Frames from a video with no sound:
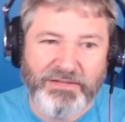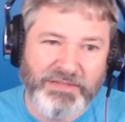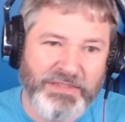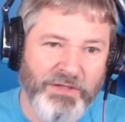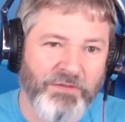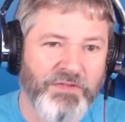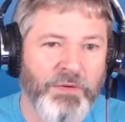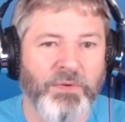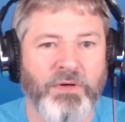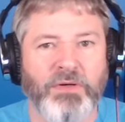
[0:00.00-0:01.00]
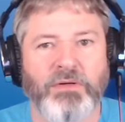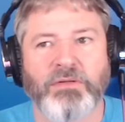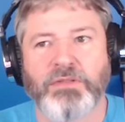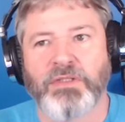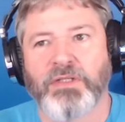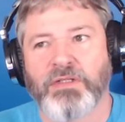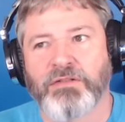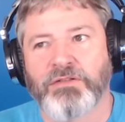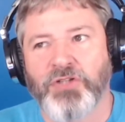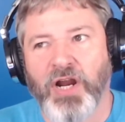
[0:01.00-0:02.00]
If you were
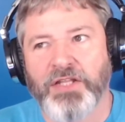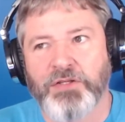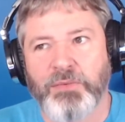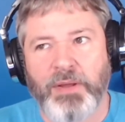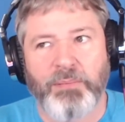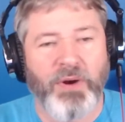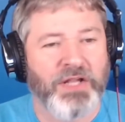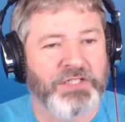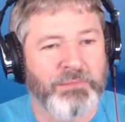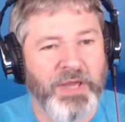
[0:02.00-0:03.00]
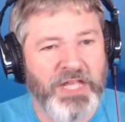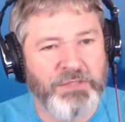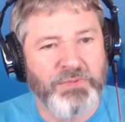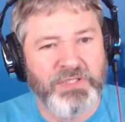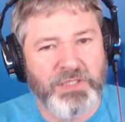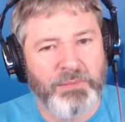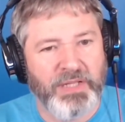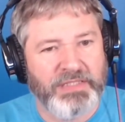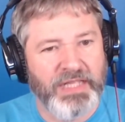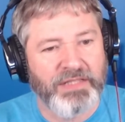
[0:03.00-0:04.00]
trying to do maybe project management or something
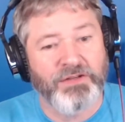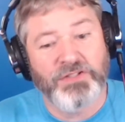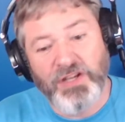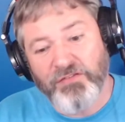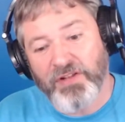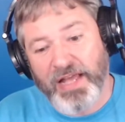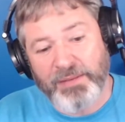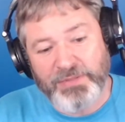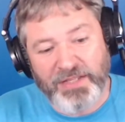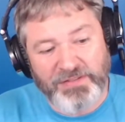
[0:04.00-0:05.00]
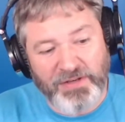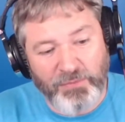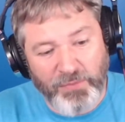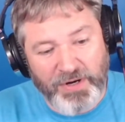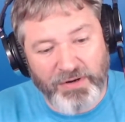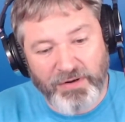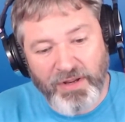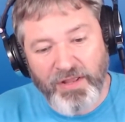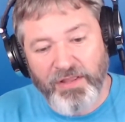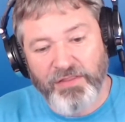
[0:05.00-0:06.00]
like that, there's several apps out there where
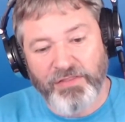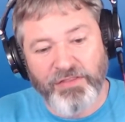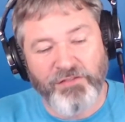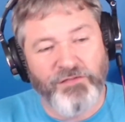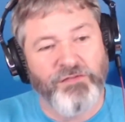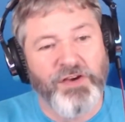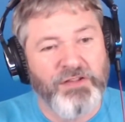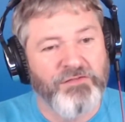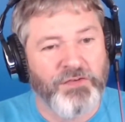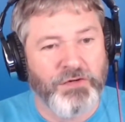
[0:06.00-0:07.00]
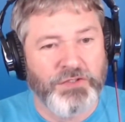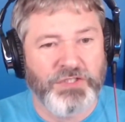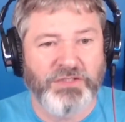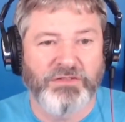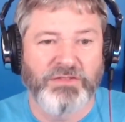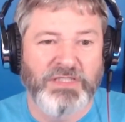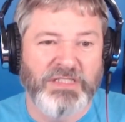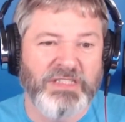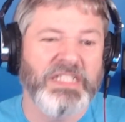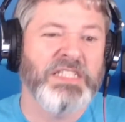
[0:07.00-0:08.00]
the free version
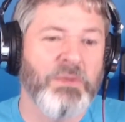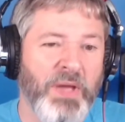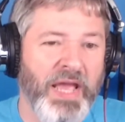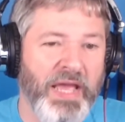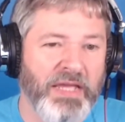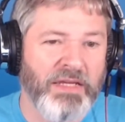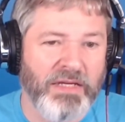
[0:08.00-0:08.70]
is okay.